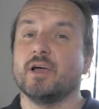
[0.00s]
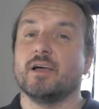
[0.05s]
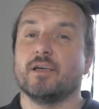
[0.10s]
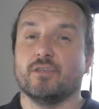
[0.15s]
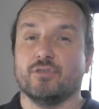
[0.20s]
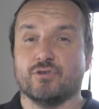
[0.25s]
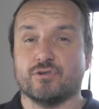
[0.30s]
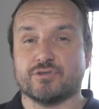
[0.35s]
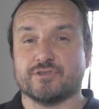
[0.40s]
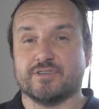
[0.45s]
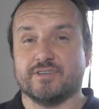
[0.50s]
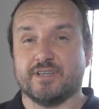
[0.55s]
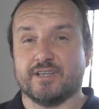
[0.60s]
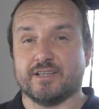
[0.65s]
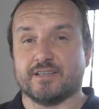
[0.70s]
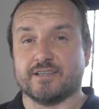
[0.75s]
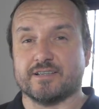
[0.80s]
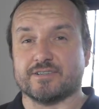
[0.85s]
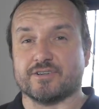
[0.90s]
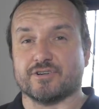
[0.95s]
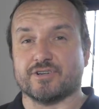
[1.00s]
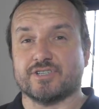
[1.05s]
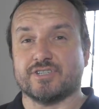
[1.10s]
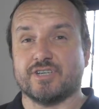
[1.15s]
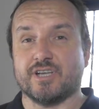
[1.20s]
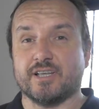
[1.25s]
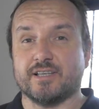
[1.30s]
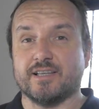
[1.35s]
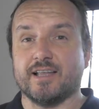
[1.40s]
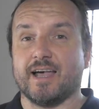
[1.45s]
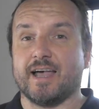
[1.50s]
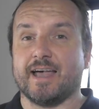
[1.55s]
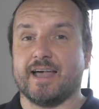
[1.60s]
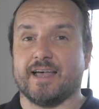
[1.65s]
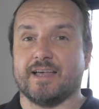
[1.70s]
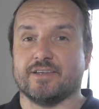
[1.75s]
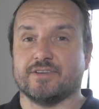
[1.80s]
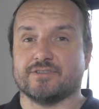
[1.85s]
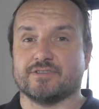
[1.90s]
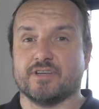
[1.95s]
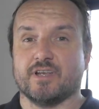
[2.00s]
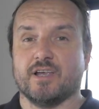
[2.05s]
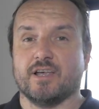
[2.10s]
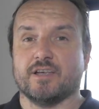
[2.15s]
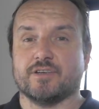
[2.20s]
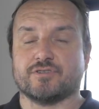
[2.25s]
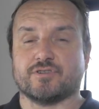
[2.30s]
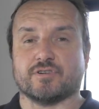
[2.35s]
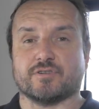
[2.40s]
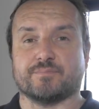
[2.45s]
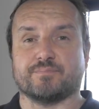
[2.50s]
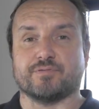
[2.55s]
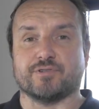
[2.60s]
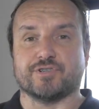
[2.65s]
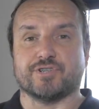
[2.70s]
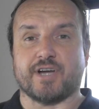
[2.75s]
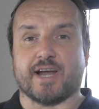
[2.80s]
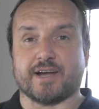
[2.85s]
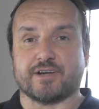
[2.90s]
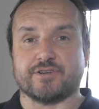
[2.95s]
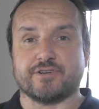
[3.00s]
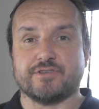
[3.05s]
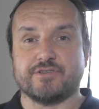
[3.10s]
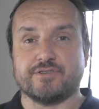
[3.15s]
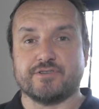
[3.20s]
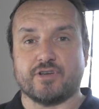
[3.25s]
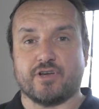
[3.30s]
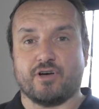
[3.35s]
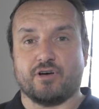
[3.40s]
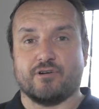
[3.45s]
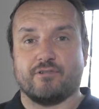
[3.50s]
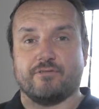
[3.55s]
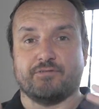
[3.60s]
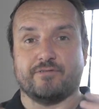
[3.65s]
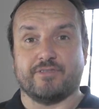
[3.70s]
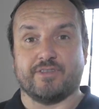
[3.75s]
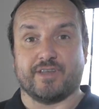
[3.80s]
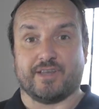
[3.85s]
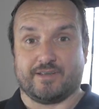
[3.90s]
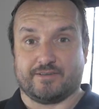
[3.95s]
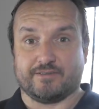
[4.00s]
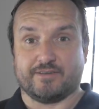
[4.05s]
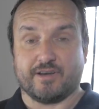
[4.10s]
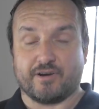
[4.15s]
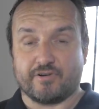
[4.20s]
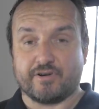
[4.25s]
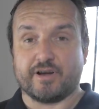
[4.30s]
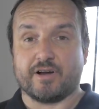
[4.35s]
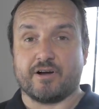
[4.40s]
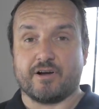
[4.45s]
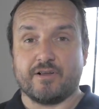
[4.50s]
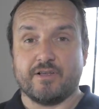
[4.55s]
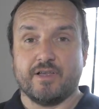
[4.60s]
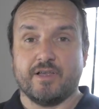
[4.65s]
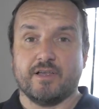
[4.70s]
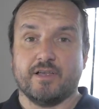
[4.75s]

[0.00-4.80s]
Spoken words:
those deities are seen as sort of projections of the interior.